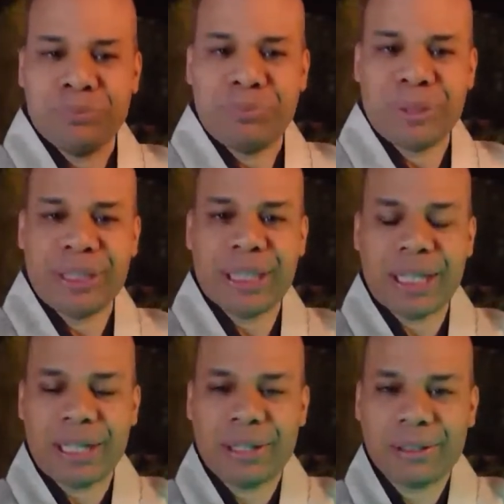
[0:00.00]
Bring it
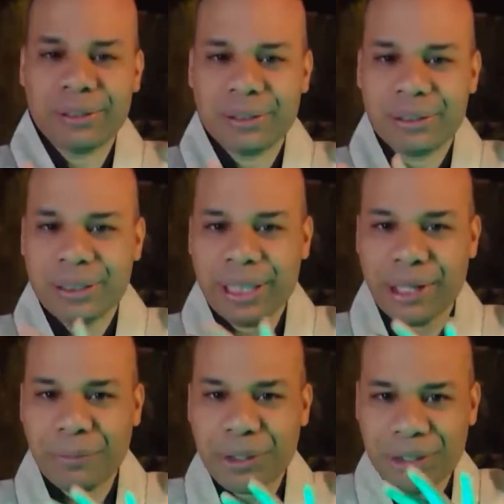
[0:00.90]
out.
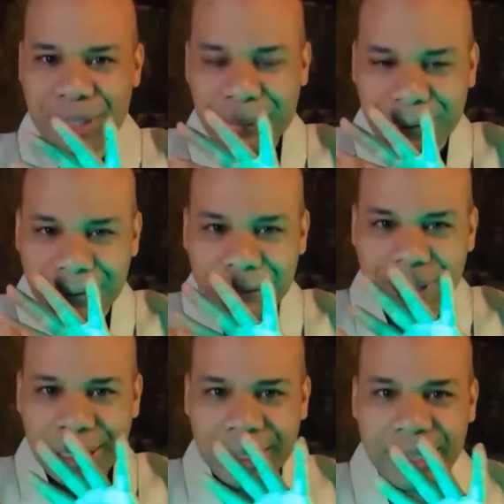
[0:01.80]
And what you say, feel
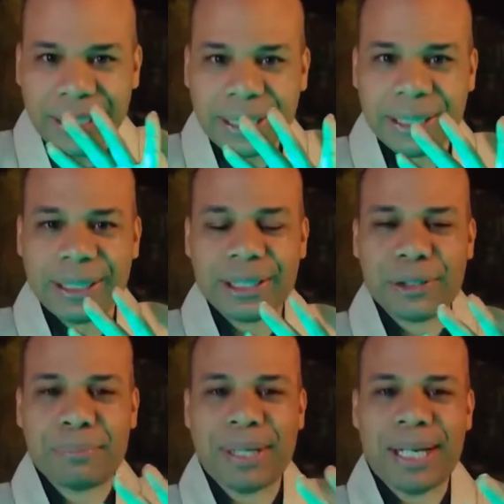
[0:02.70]
that light and
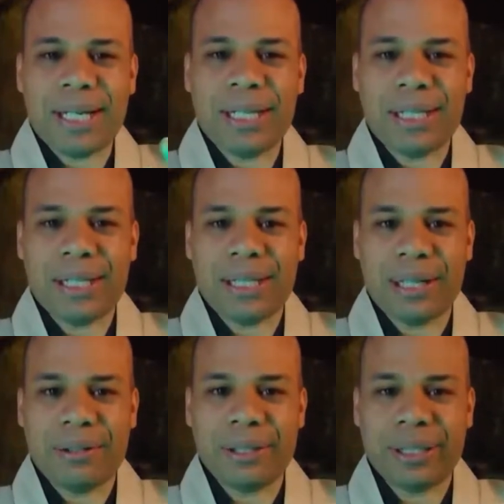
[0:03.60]
expand it
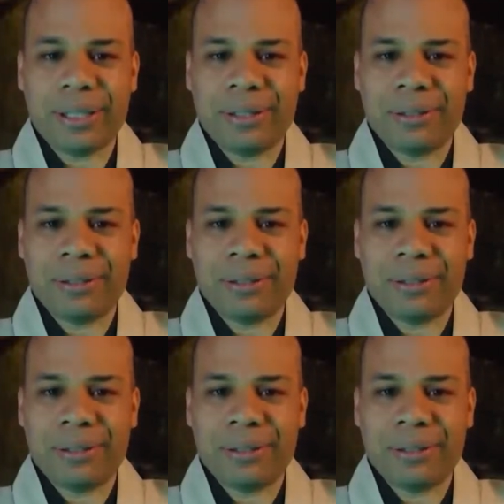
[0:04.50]
out. Yeah.